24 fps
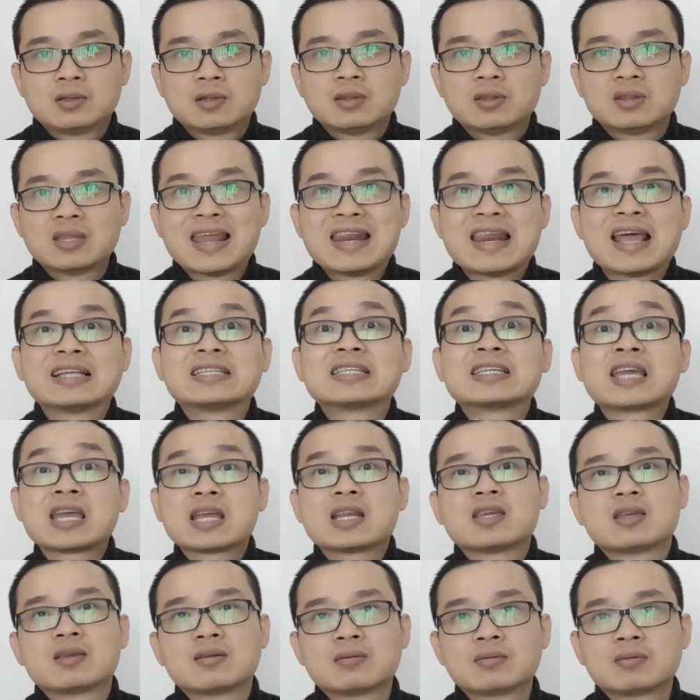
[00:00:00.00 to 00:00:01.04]
then that's
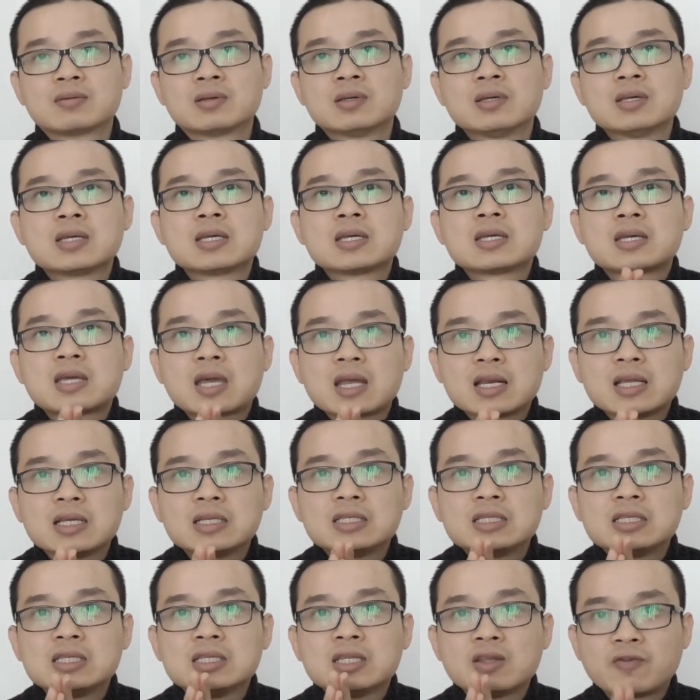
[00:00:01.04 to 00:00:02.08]
kidney
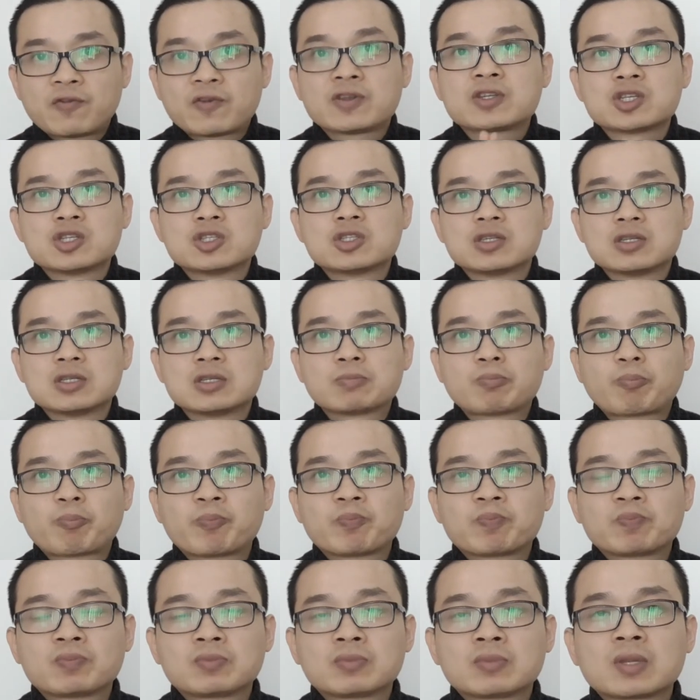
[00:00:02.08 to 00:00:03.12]
qi deficiency.
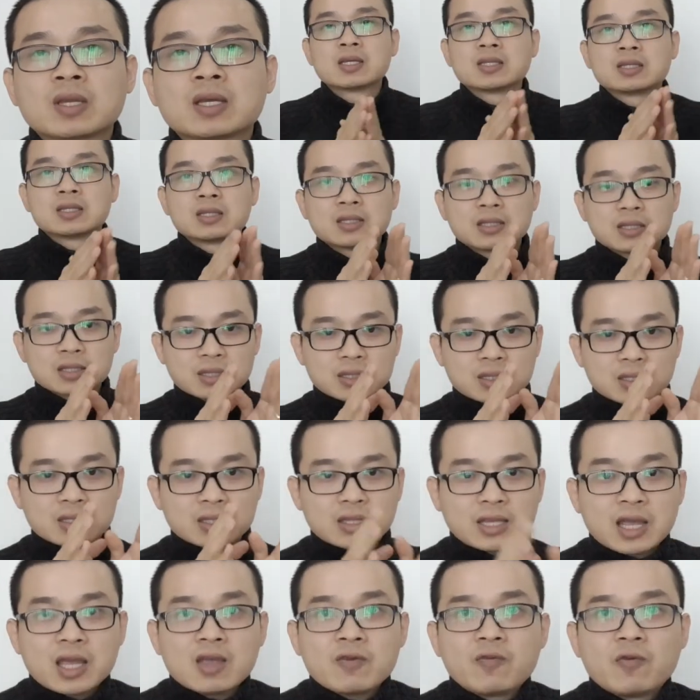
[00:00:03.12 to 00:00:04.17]

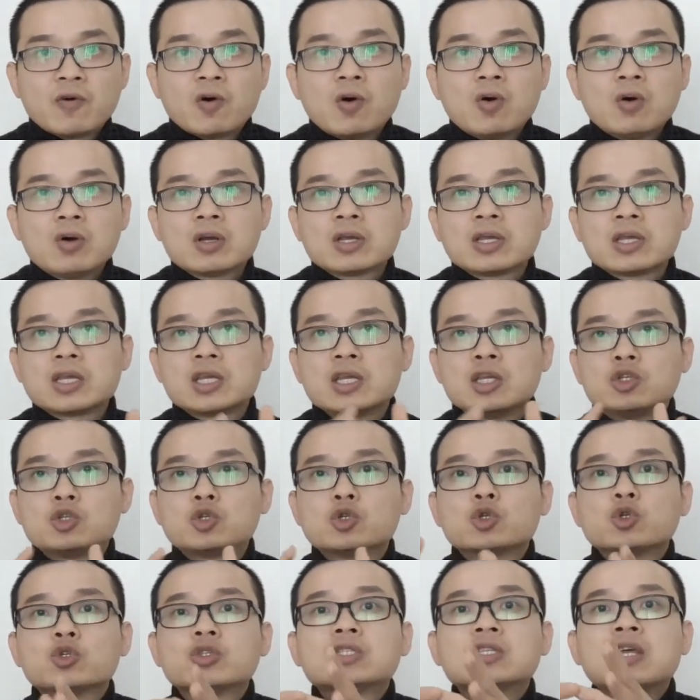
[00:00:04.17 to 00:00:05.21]
Therefore, he
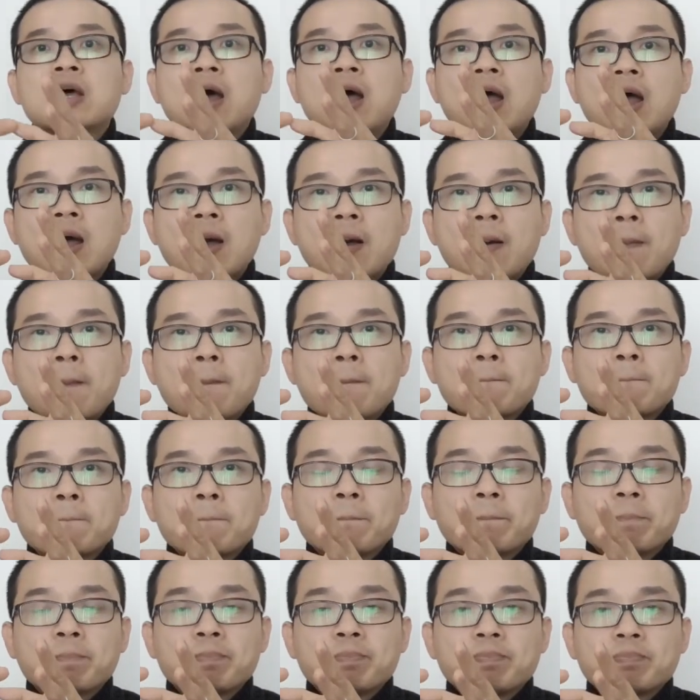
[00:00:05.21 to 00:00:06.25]
chose the
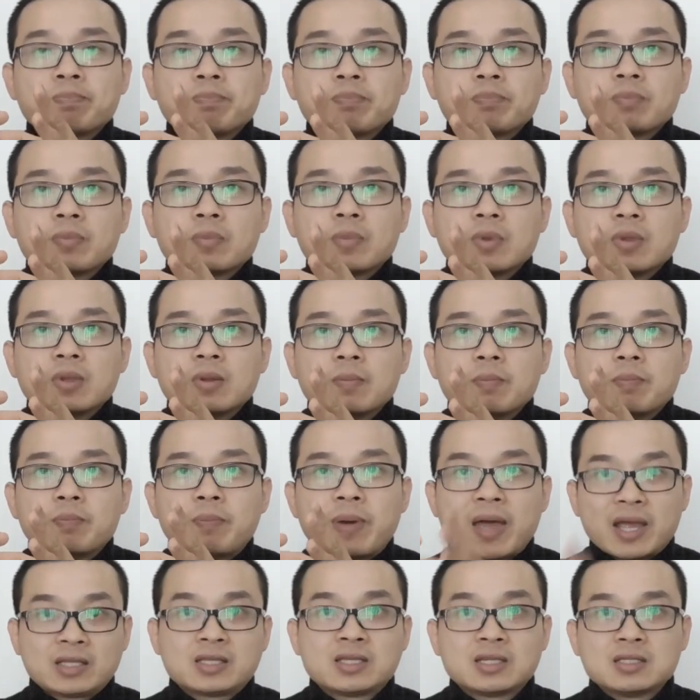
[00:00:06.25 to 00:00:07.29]

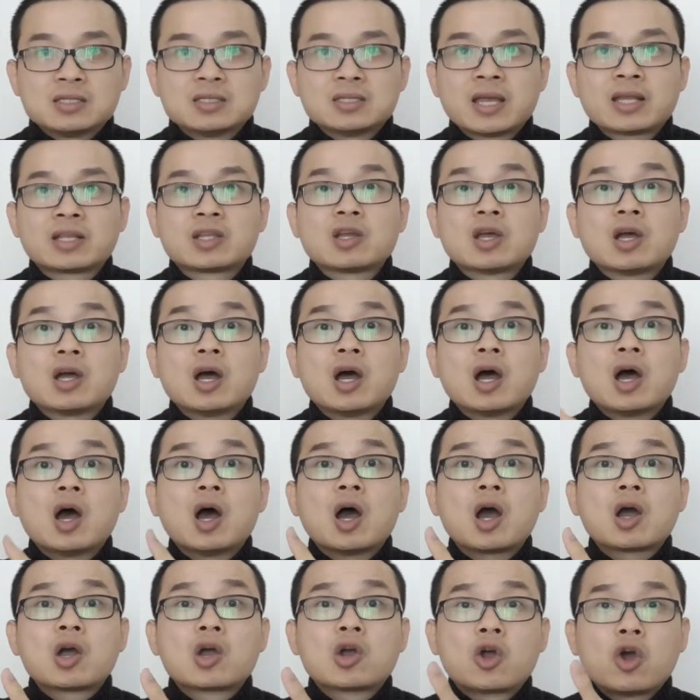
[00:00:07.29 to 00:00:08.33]
pattern that
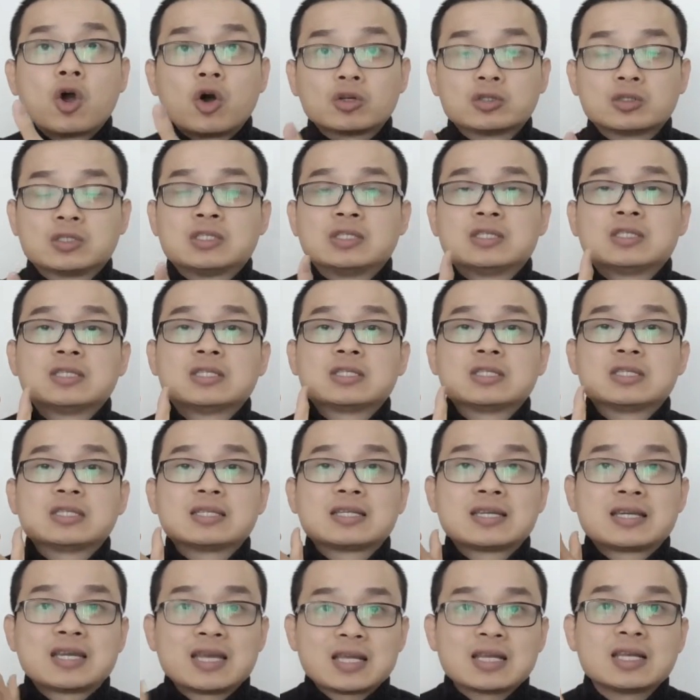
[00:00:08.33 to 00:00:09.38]
got
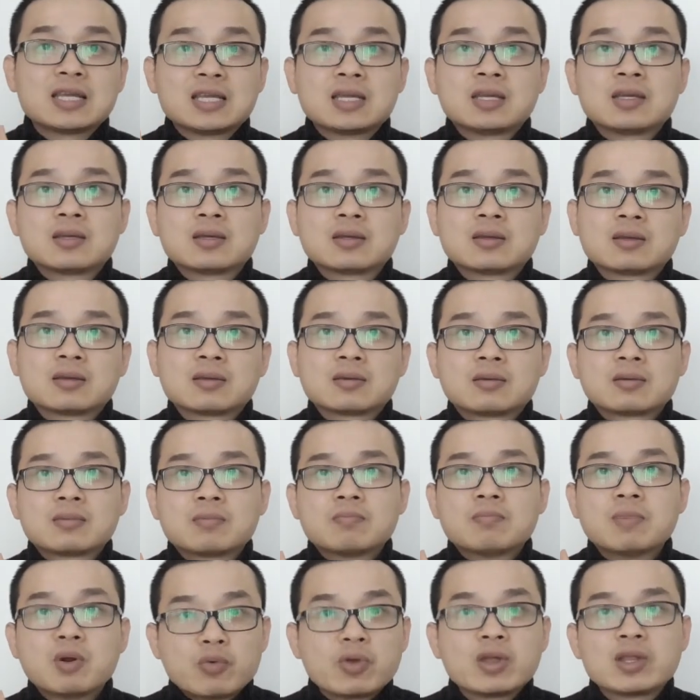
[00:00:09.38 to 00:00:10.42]
kidney
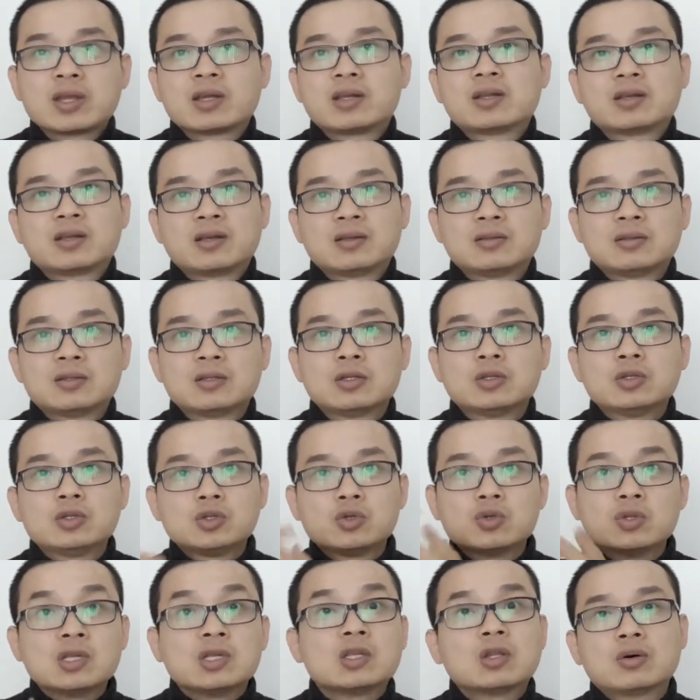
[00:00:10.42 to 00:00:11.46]
meridian in it
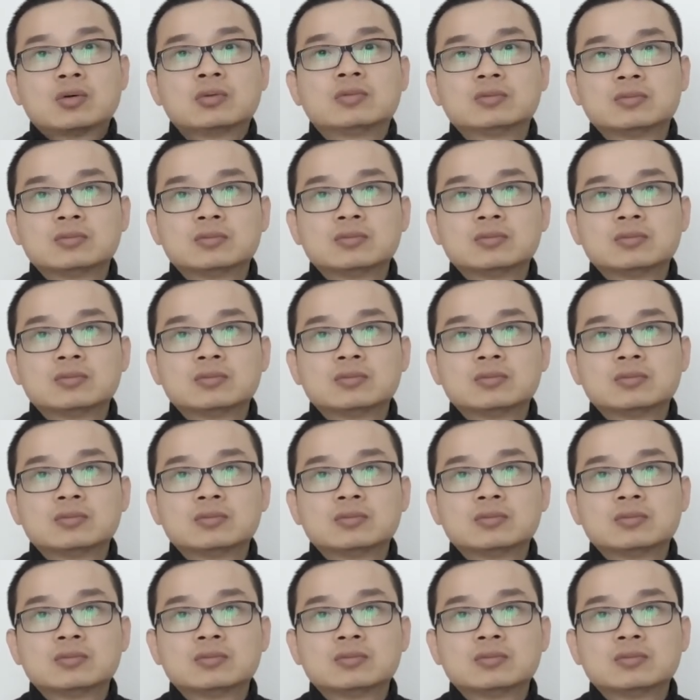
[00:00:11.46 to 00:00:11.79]
to needle,